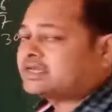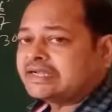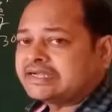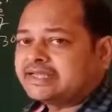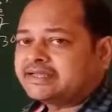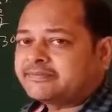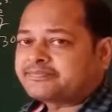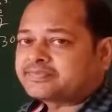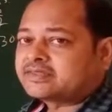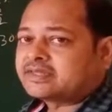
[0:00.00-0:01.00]

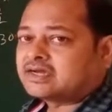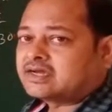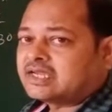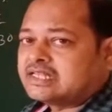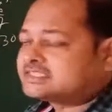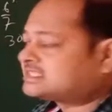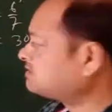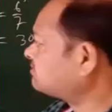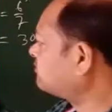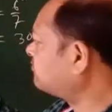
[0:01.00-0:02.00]
getting the
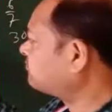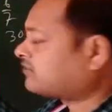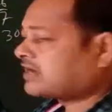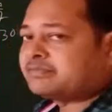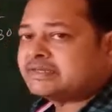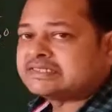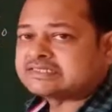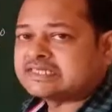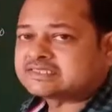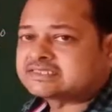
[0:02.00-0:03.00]
LCM of 5 and 6,